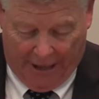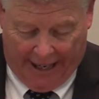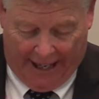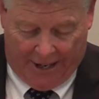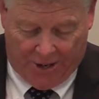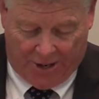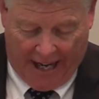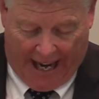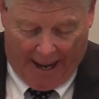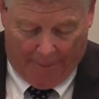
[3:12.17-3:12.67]

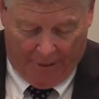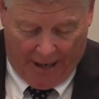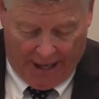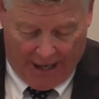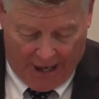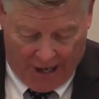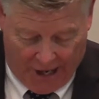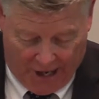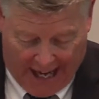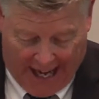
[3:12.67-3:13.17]
except
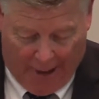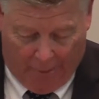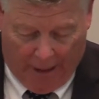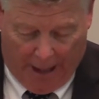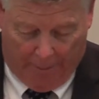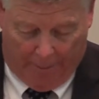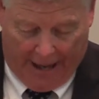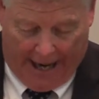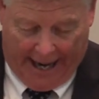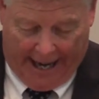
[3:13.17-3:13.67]
ye
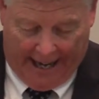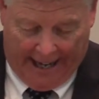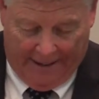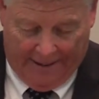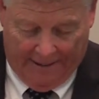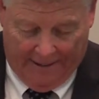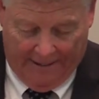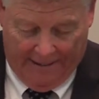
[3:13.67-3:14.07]
repent,